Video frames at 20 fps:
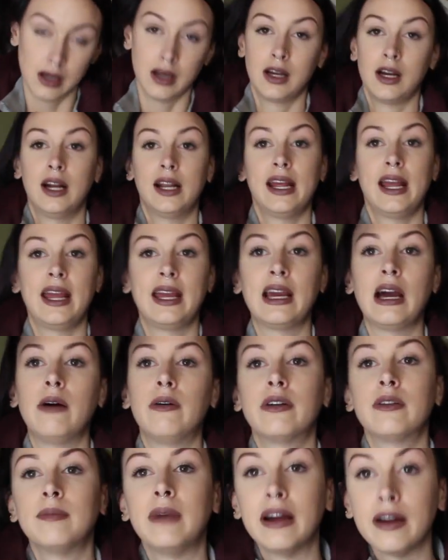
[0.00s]
got to hang out
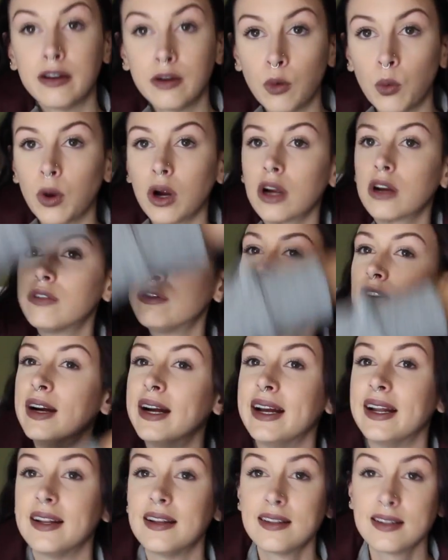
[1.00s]
with my work
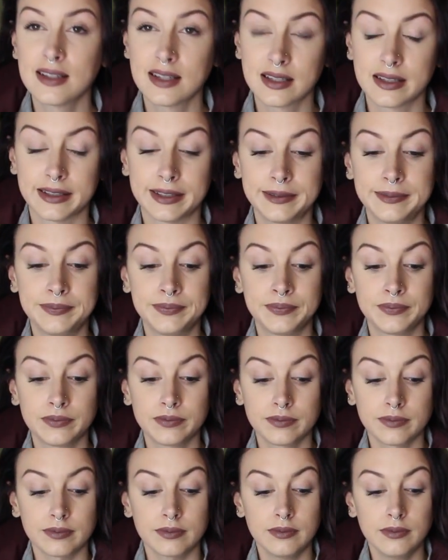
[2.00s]
friends, and
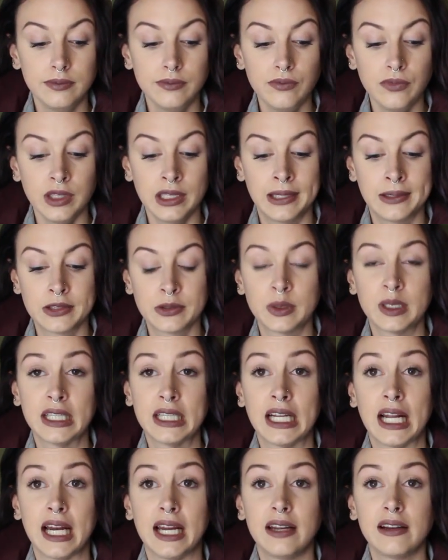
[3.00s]
that was
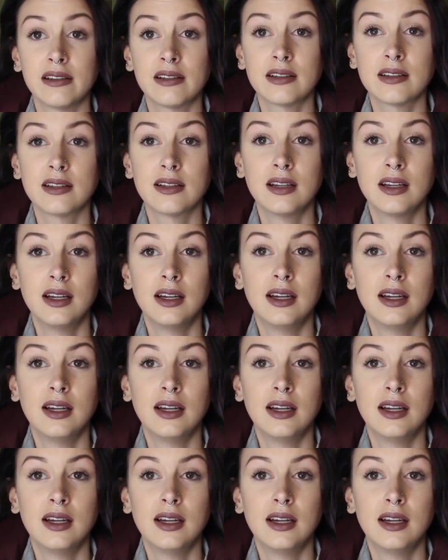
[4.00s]
really nice.